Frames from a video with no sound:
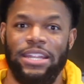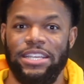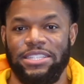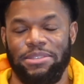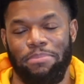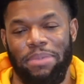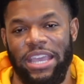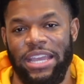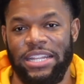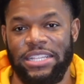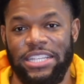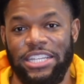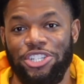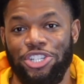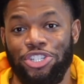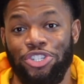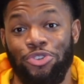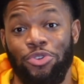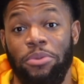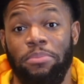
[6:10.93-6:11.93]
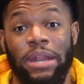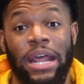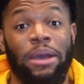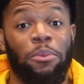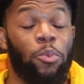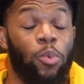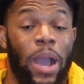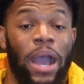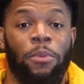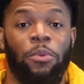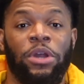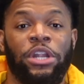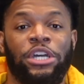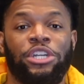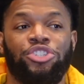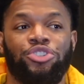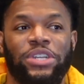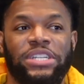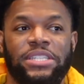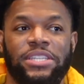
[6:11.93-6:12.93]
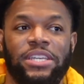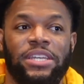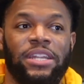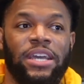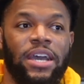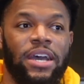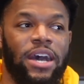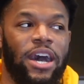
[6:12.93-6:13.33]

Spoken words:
isn't paying attention to it, but I want to address it.